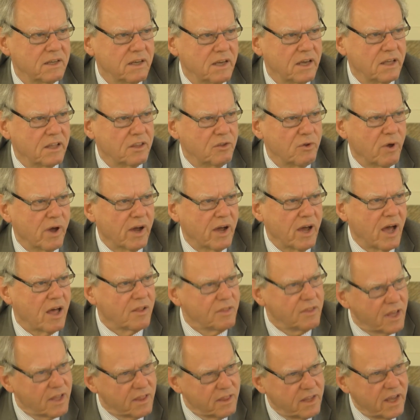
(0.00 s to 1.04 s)
into
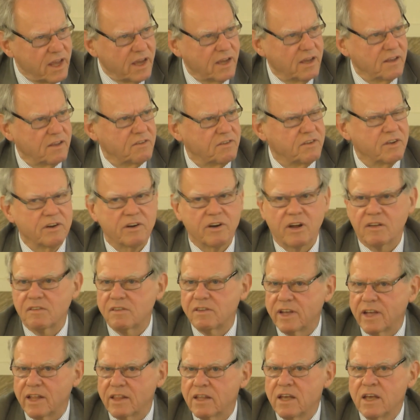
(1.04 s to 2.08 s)
account and take it
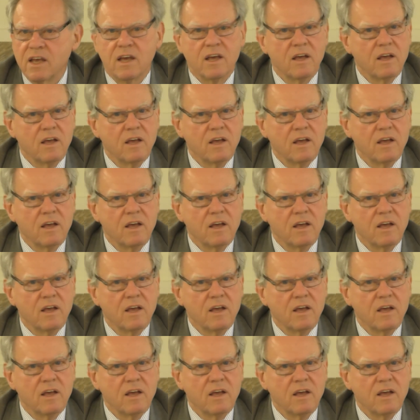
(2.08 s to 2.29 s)
seriously. And,